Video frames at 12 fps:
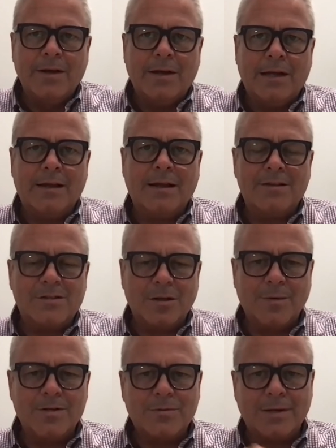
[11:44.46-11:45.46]
it got so
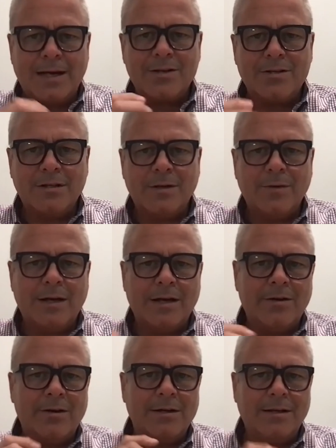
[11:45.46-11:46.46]
much traction that we
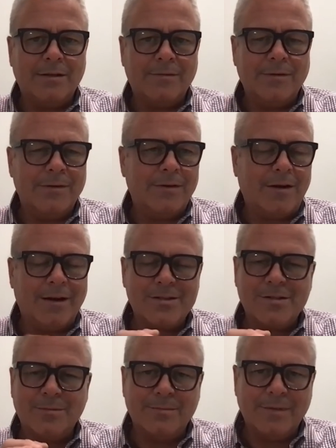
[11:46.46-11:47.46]
hired an
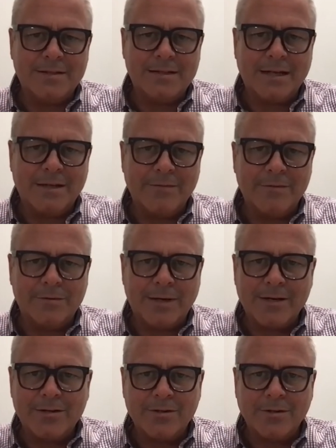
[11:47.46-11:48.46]
awesome executive
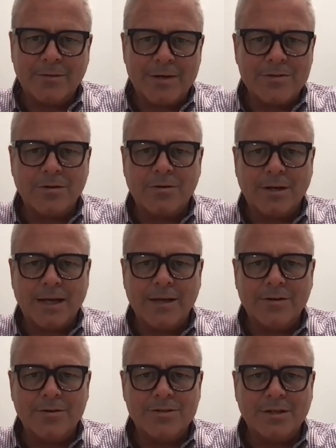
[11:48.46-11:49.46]
director gretchen cook
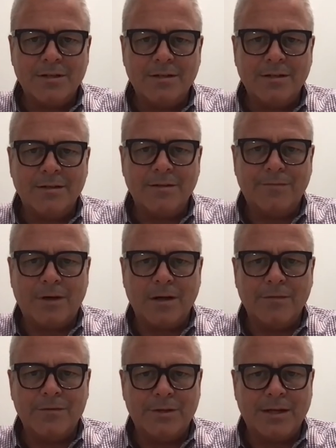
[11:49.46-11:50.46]
anderson in the
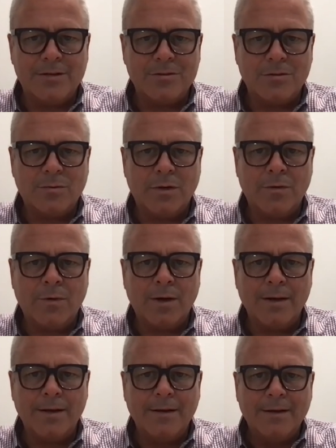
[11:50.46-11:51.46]
fall of
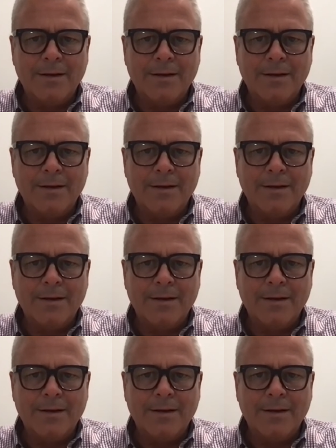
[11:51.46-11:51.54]
2021